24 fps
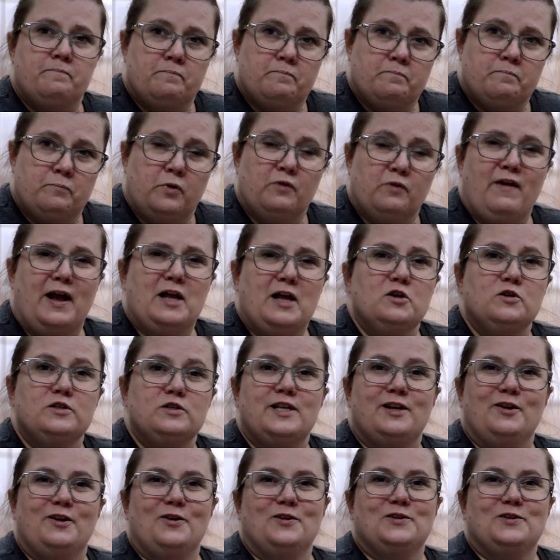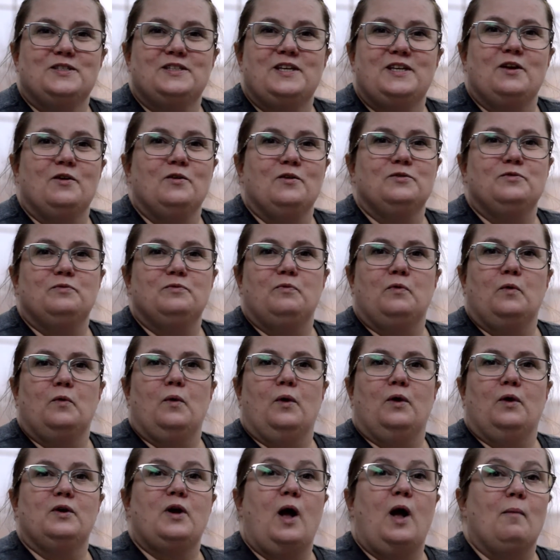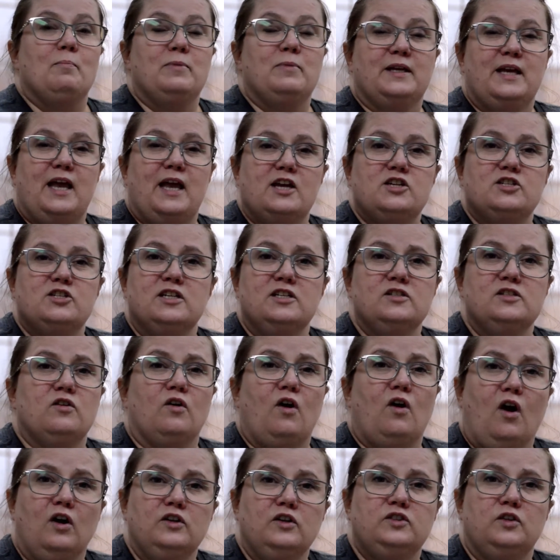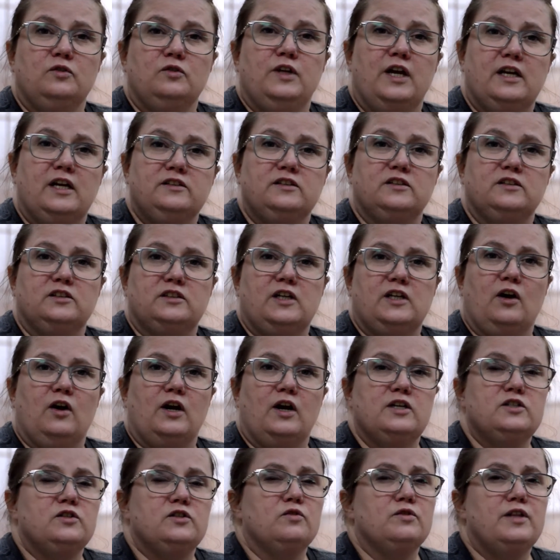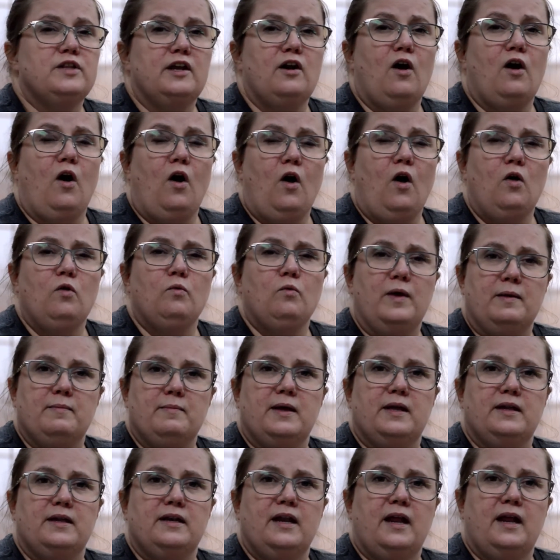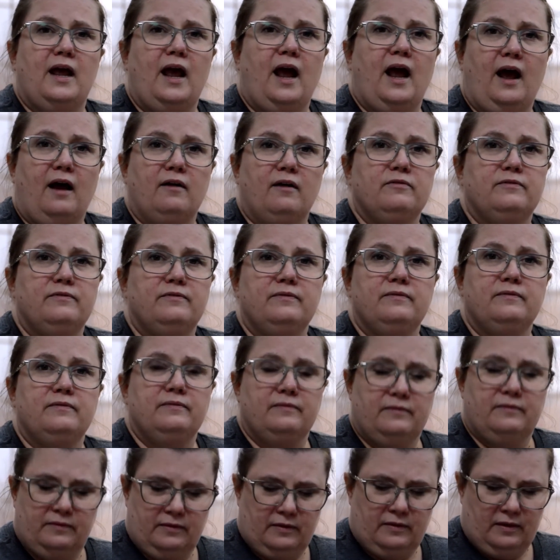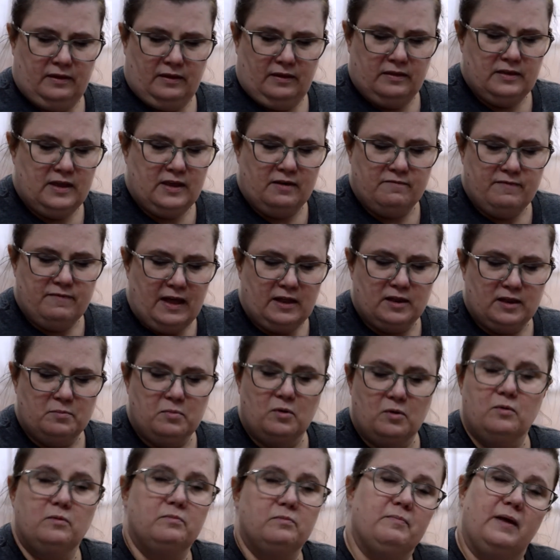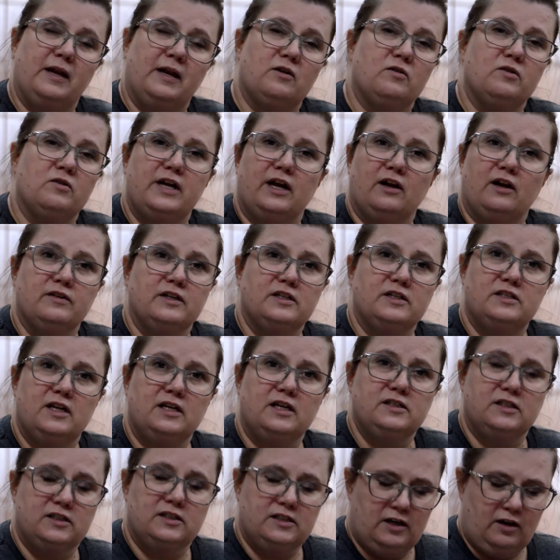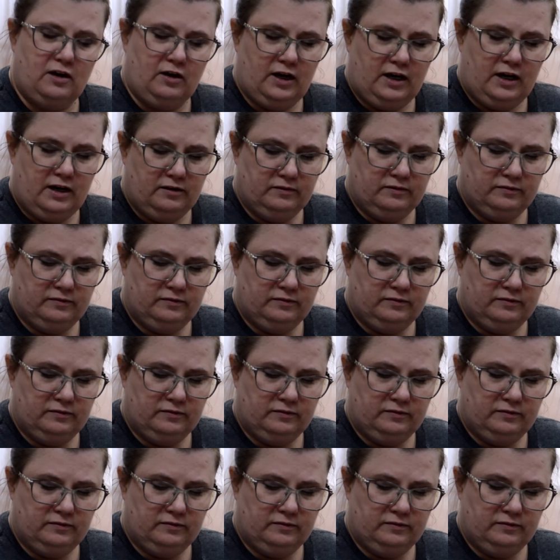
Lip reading: Providers that are skilled for complications are also necessary so that all women have the available medical care that's necessary.